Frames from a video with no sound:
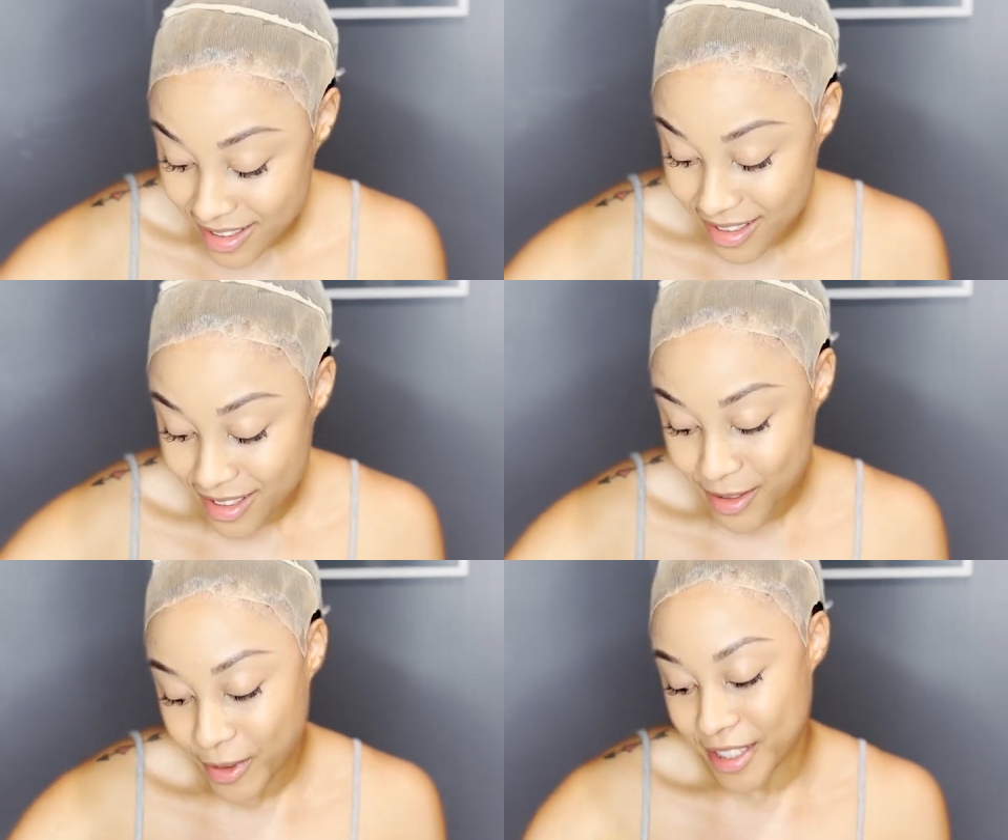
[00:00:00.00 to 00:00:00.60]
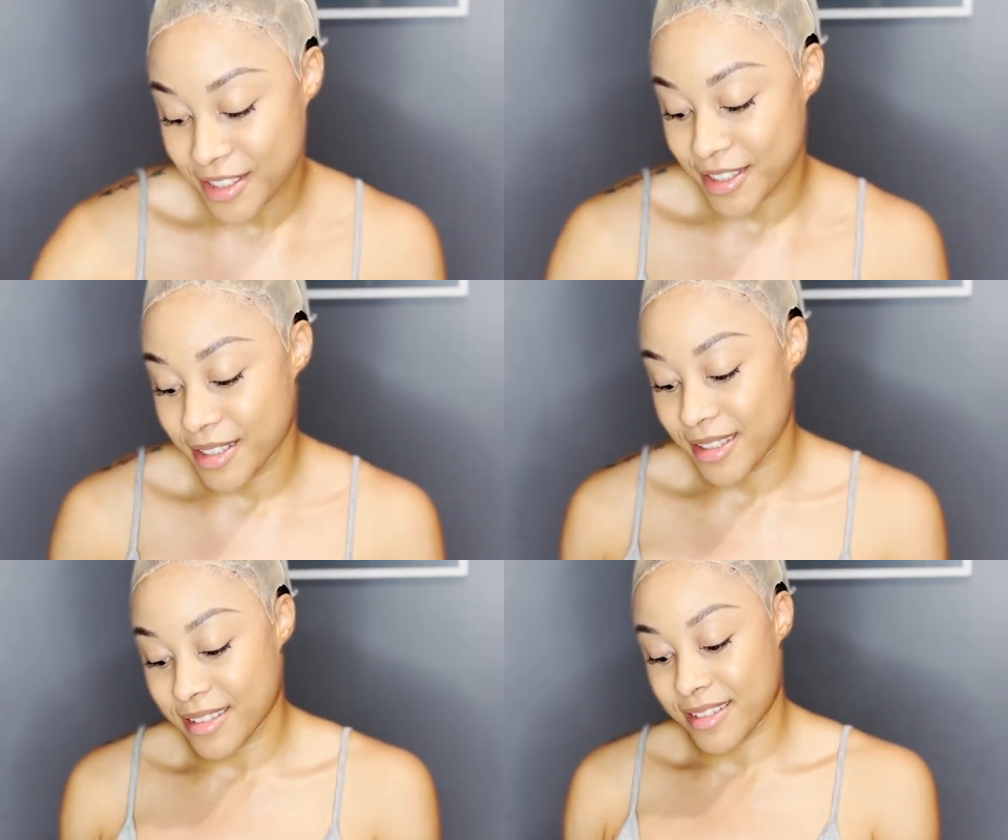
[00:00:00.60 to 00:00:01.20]
a good
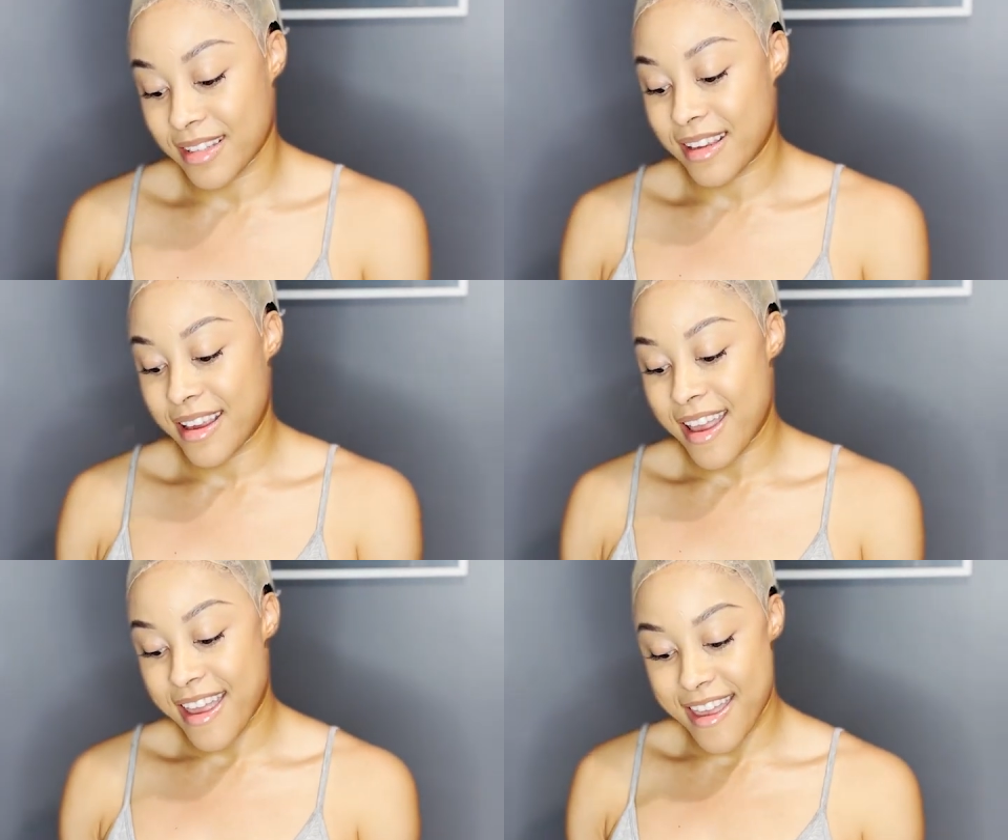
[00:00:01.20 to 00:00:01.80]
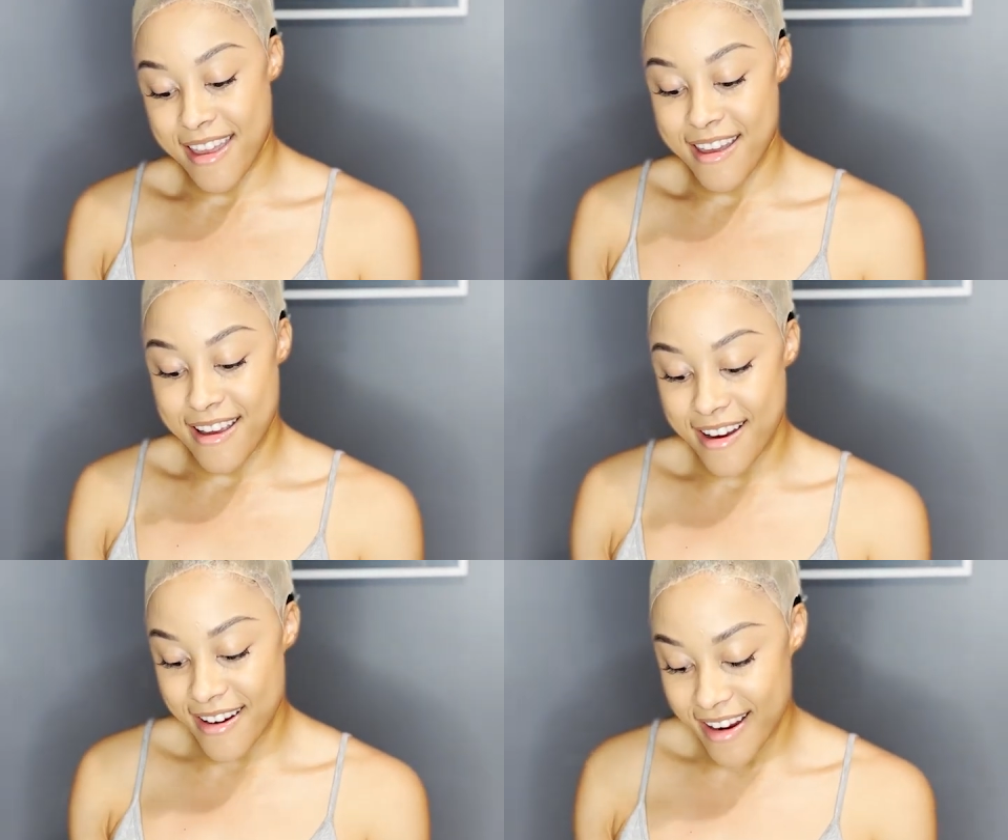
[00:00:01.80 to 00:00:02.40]
question.
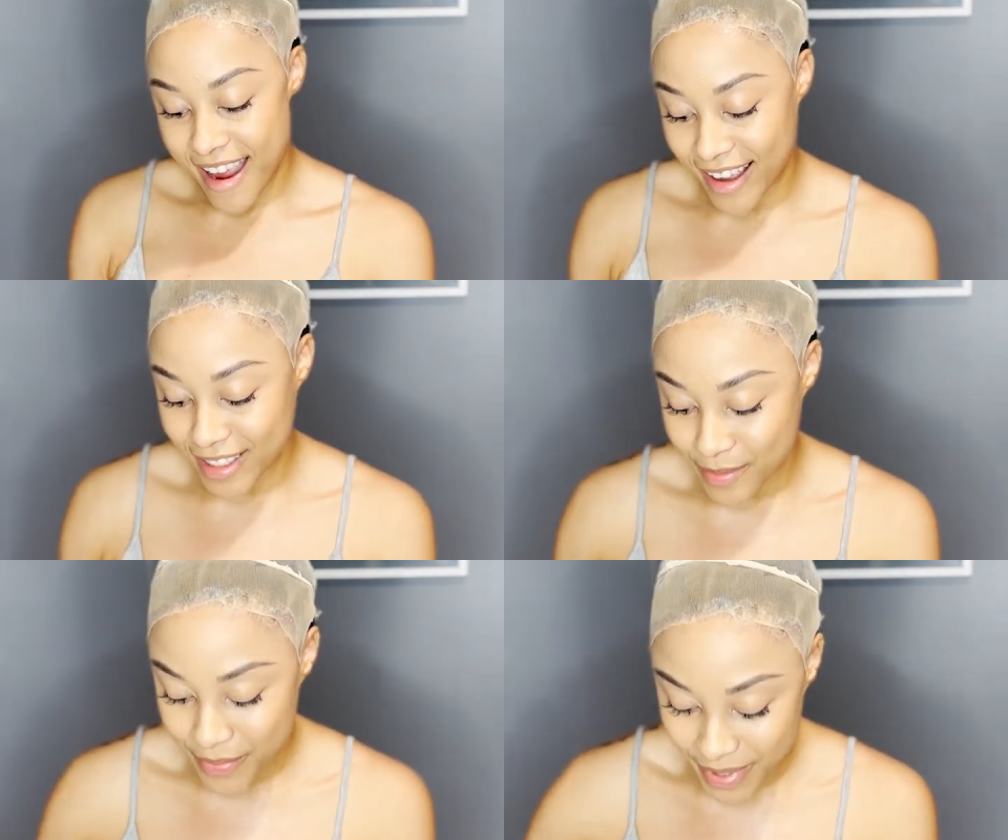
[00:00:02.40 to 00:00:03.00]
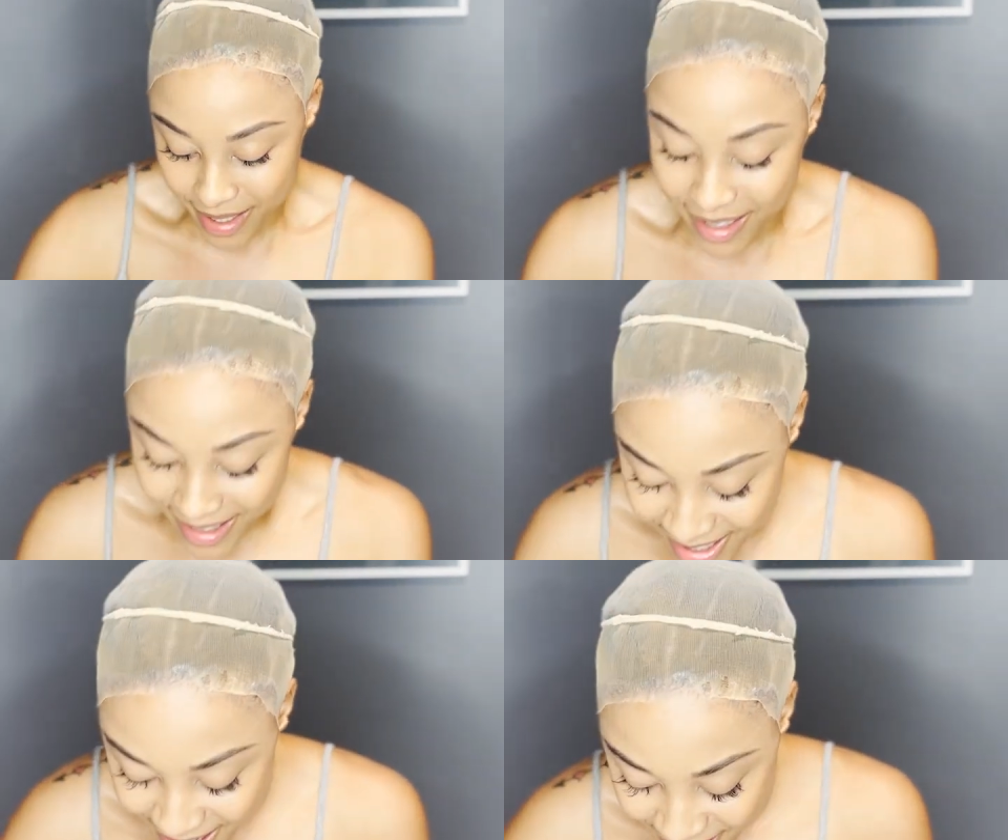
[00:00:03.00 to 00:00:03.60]
Here has been